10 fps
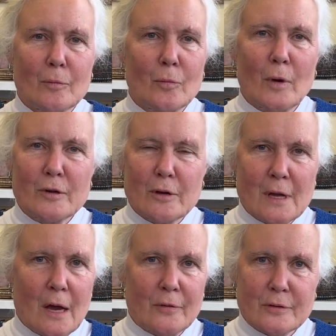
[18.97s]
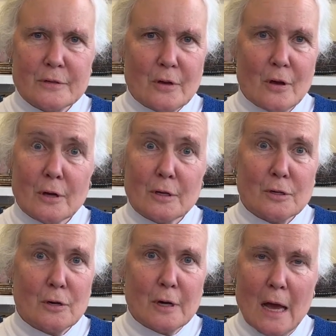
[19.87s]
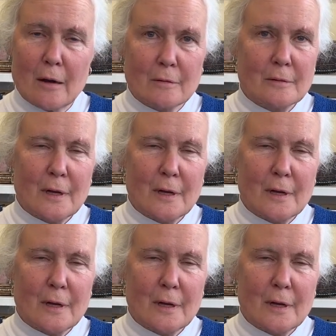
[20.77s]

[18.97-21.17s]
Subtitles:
wondering how this is all going to turn out.